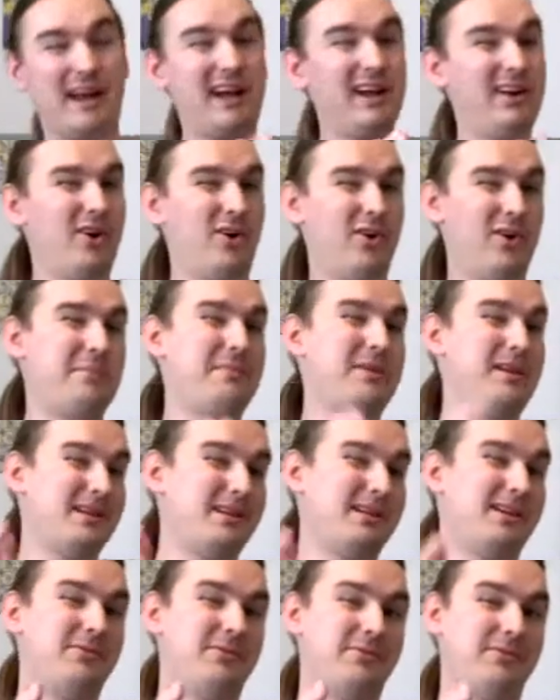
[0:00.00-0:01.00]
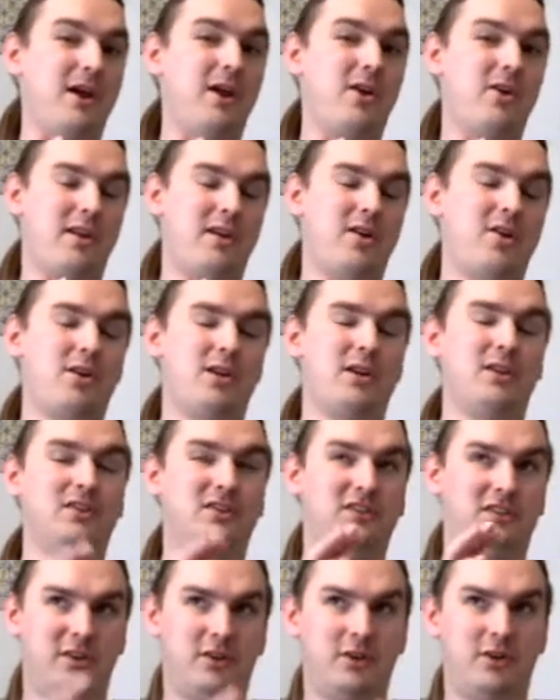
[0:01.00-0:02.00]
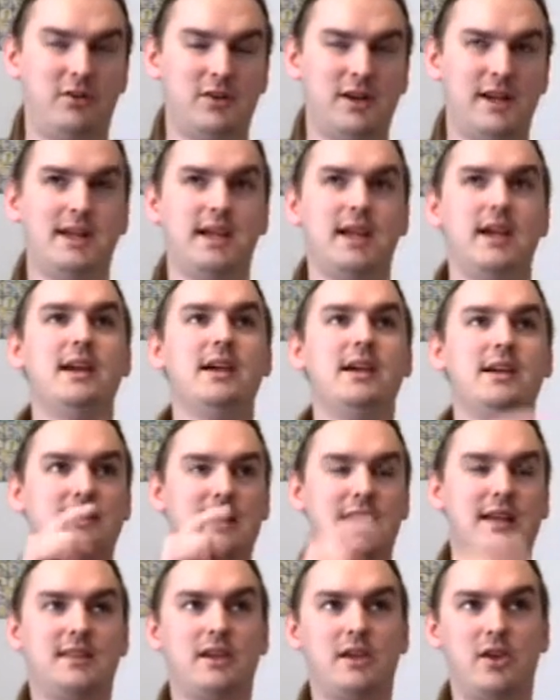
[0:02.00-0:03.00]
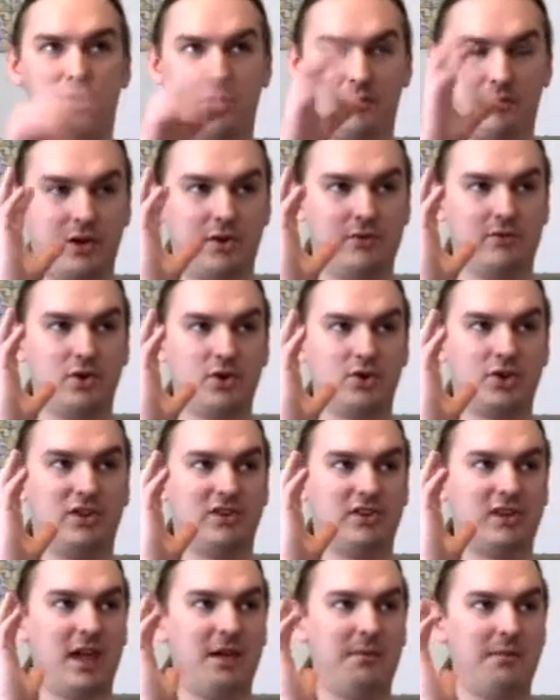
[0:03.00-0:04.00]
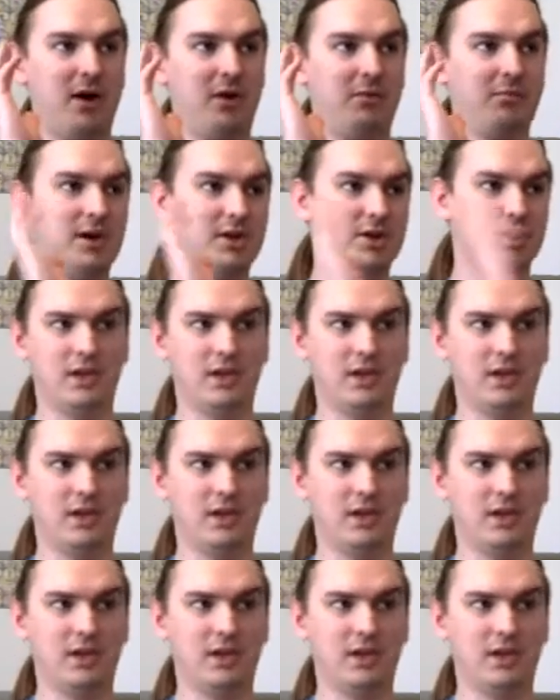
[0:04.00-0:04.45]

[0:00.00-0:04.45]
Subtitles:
I know I'm being unfair here, considering that the European versions came out much